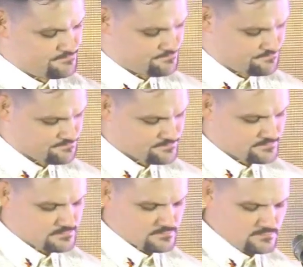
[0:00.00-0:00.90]

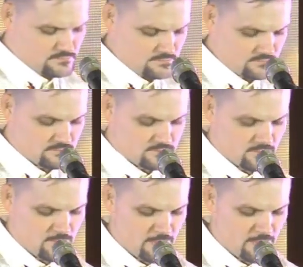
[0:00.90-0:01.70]
No one is speaking in this clip.